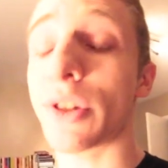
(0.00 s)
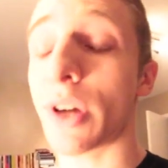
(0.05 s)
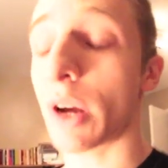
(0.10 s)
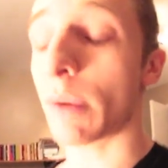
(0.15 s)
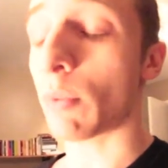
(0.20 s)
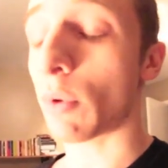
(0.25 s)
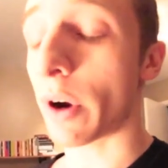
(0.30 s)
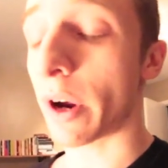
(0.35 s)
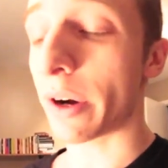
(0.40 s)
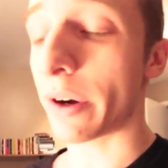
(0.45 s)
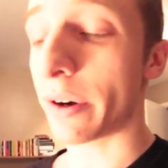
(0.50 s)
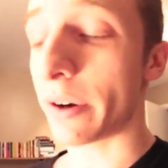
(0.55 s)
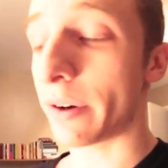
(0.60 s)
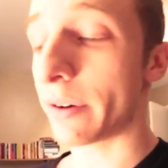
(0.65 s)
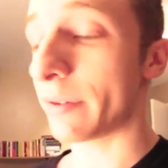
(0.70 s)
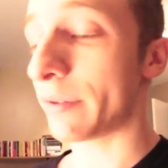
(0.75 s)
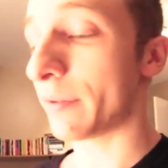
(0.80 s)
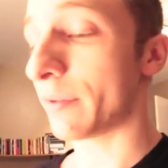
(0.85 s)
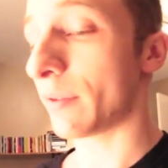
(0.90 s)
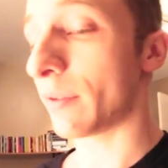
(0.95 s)

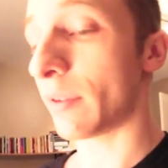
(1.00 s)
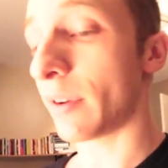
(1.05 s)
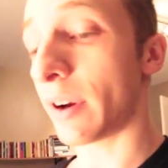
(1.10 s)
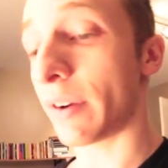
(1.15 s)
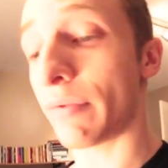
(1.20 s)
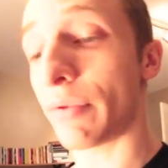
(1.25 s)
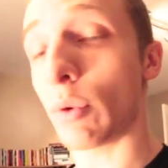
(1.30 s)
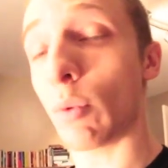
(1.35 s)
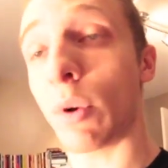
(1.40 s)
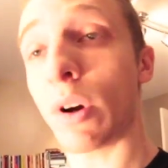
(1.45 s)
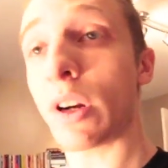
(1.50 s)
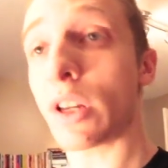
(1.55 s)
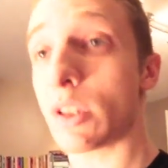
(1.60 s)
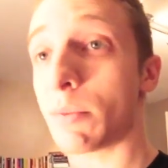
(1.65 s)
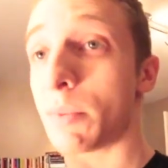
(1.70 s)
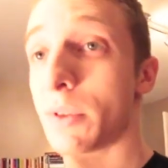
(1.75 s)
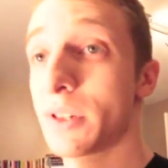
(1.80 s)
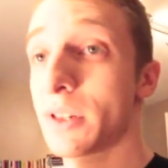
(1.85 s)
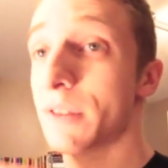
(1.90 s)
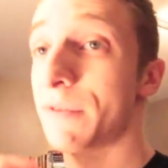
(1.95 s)
typewriter, if you want a
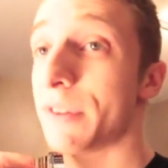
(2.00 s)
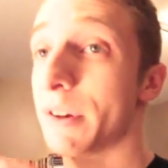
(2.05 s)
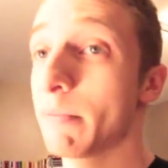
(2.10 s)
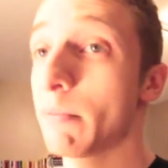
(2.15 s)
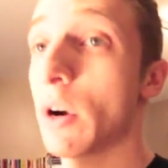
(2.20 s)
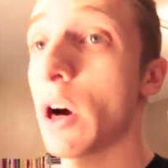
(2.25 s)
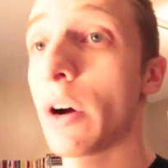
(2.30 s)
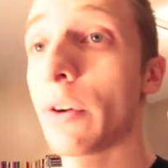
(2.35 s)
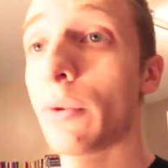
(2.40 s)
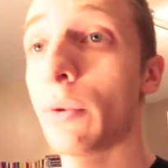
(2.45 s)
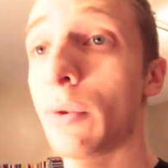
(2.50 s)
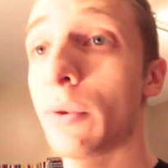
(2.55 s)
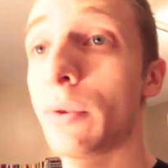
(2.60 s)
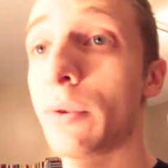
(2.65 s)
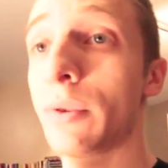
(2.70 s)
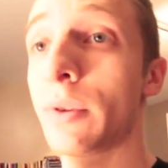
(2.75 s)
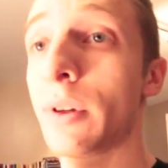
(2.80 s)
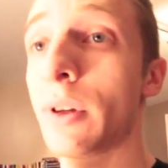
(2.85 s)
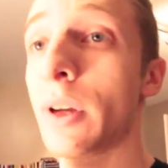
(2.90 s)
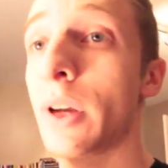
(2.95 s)
specific
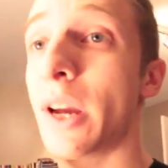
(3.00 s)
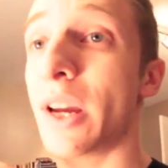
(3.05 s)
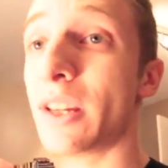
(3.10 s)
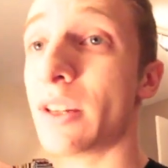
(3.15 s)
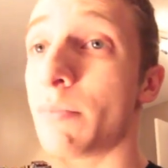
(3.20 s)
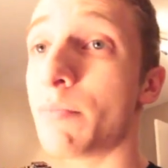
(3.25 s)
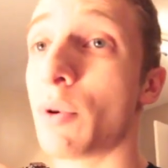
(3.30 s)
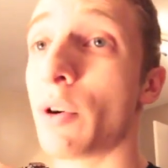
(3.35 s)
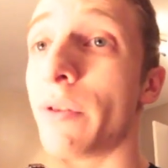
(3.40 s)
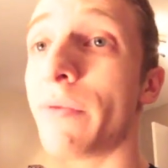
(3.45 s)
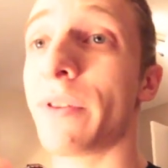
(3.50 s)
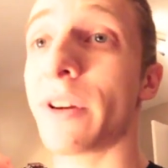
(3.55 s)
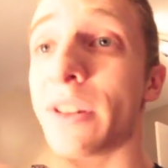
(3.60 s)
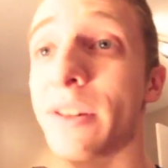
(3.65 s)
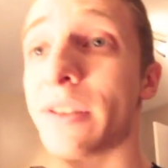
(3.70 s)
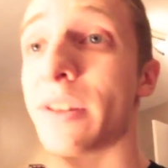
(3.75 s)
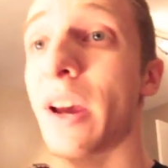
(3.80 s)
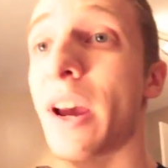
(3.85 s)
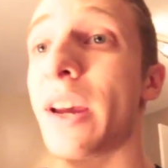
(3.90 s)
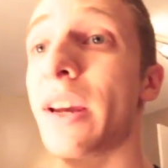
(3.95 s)
model, it's a perfect
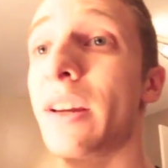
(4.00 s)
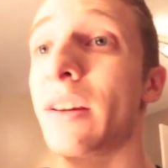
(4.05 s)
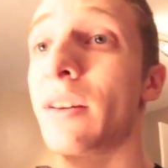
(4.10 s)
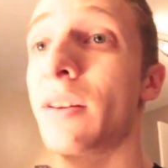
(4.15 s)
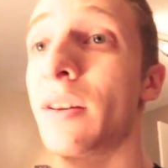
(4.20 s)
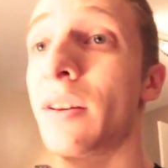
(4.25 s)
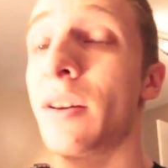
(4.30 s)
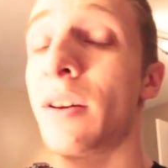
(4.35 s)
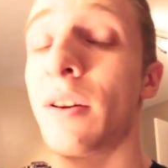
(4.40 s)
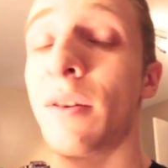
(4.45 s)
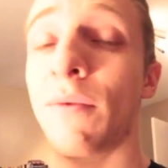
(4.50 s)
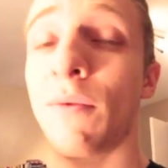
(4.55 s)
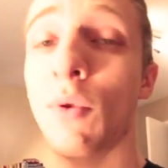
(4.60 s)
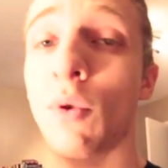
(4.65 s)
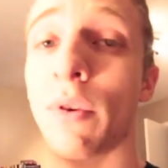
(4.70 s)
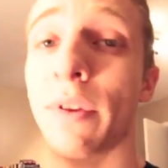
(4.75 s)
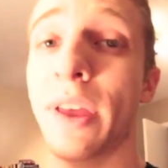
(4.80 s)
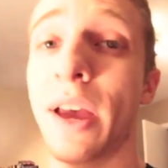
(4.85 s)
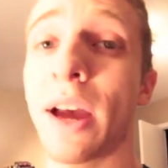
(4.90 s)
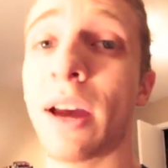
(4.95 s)
site
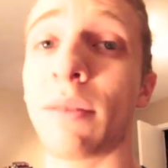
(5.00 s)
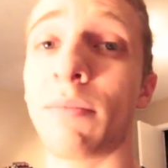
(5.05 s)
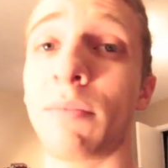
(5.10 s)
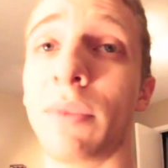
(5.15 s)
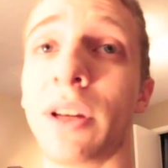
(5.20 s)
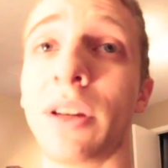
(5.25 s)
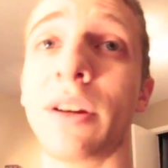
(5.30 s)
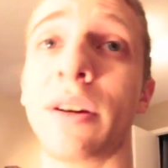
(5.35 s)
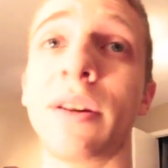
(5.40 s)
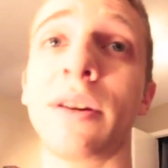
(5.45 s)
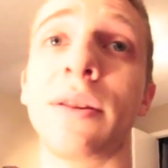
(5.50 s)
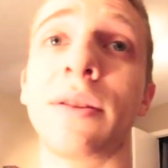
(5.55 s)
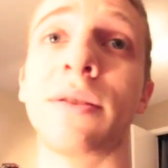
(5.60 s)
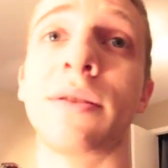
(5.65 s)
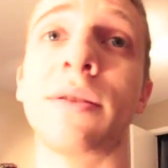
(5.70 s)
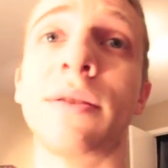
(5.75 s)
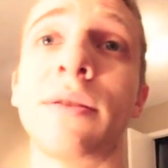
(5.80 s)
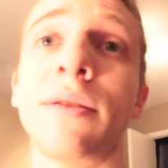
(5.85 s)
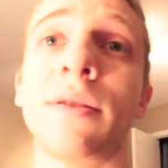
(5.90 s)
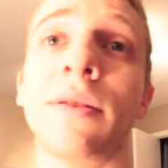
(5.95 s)
for that,
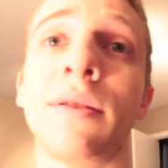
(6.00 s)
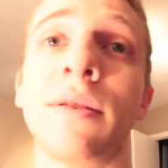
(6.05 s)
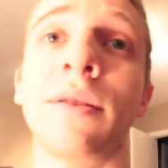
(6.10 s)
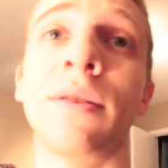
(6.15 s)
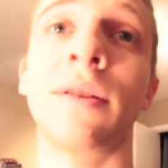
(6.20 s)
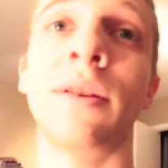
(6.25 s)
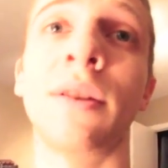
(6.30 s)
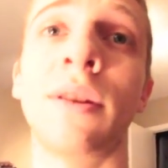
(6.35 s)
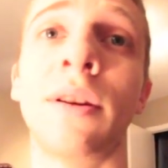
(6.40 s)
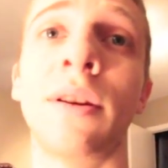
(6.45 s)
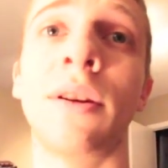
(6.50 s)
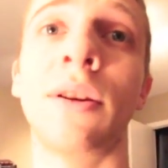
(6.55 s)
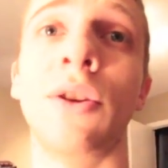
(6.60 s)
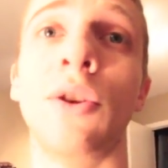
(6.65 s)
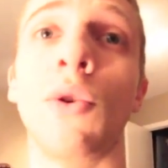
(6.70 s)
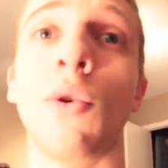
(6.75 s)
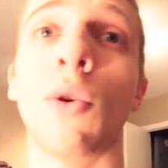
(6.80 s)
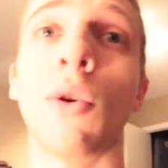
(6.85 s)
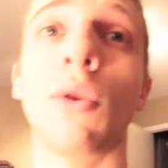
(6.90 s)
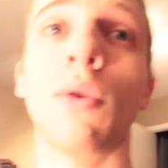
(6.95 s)
because
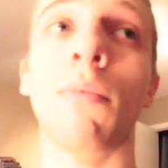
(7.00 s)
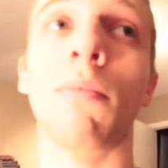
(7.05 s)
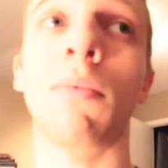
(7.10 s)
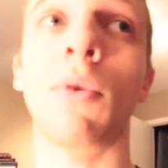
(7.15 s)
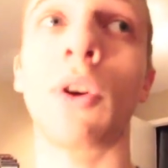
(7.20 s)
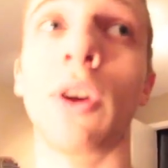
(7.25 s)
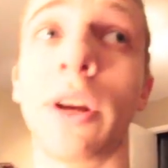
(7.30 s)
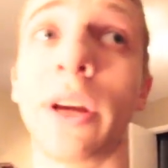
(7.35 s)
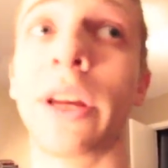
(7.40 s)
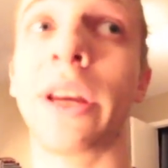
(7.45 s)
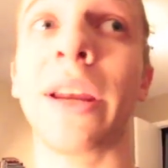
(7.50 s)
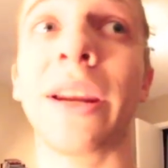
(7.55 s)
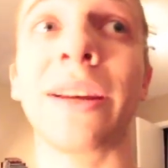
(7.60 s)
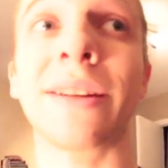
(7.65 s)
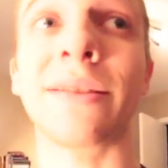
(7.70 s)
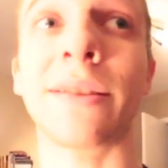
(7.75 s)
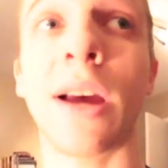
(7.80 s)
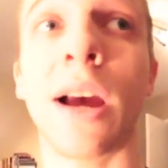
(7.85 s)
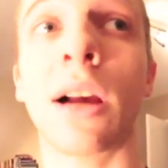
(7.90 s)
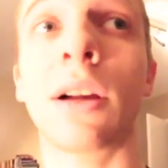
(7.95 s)
you're gonna get
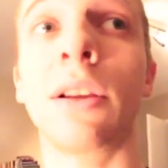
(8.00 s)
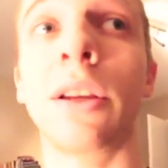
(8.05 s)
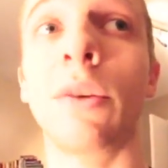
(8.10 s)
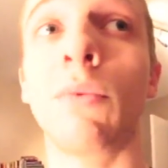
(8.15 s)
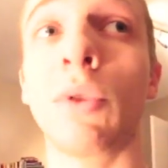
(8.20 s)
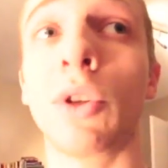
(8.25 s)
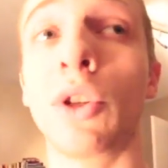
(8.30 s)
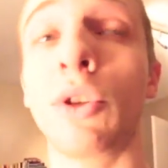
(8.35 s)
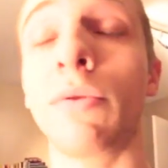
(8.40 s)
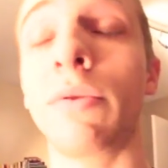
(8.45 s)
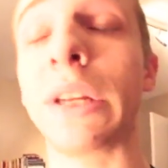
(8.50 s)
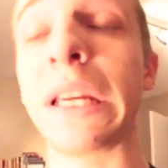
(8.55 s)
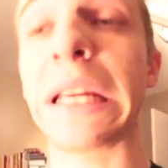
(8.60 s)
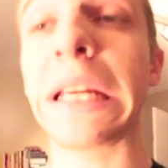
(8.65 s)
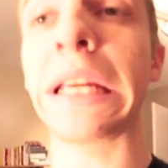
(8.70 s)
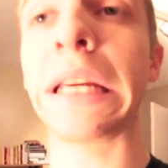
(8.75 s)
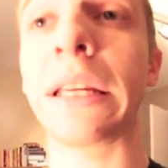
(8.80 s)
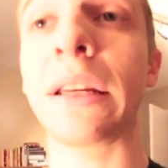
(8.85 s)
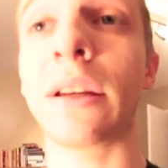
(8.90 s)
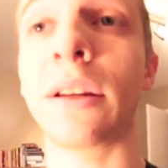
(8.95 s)
exactly what you
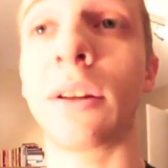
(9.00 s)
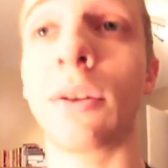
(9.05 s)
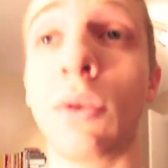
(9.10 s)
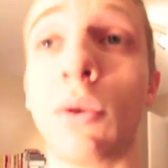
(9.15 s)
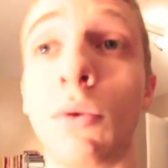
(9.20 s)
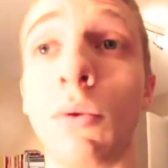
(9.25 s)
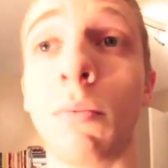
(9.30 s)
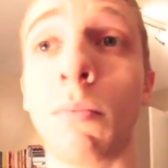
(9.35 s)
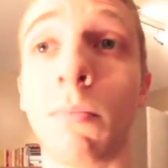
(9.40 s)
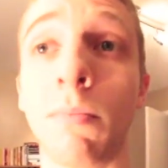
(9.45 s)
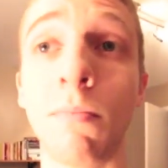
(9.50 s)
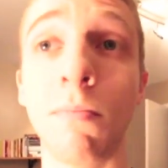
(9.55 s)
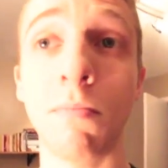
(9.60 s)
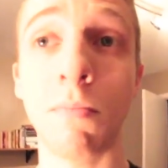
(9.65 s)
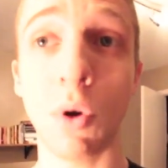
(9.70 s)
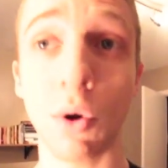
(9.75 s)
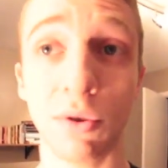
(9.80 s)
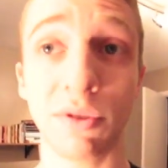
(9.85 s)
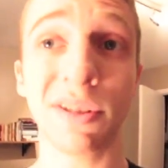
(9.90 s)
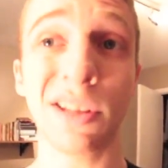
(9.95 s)
need and it'll
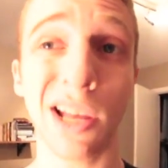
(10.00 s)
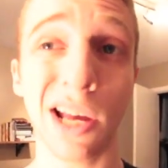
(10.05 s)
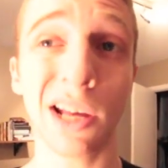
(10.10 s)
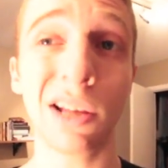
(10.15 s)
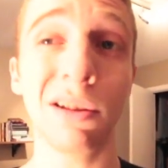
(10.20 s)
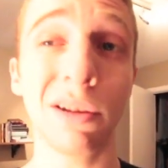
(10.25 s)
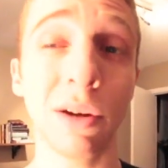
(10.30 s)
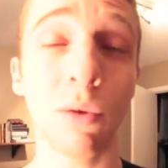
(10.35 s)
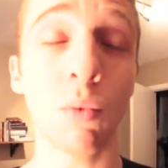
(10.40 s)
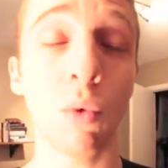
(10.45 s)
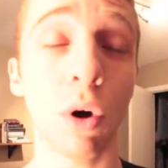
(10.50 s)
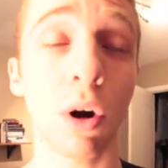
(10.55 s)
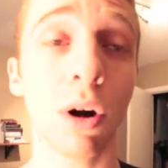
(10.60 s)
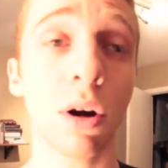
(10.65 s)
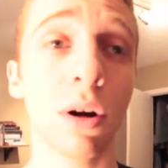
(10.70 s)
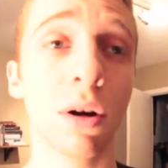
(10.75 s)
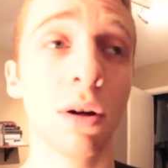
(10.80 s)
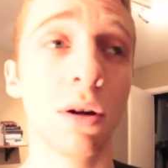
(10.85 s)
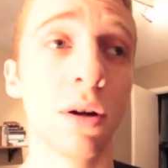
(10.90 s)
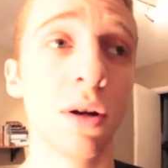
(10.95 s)
most likely
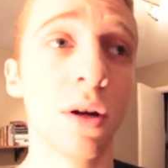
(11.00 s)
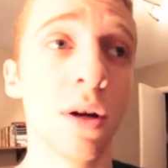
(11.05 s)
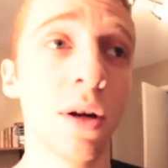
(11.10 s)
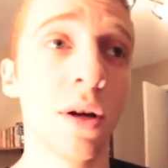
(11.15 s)
work.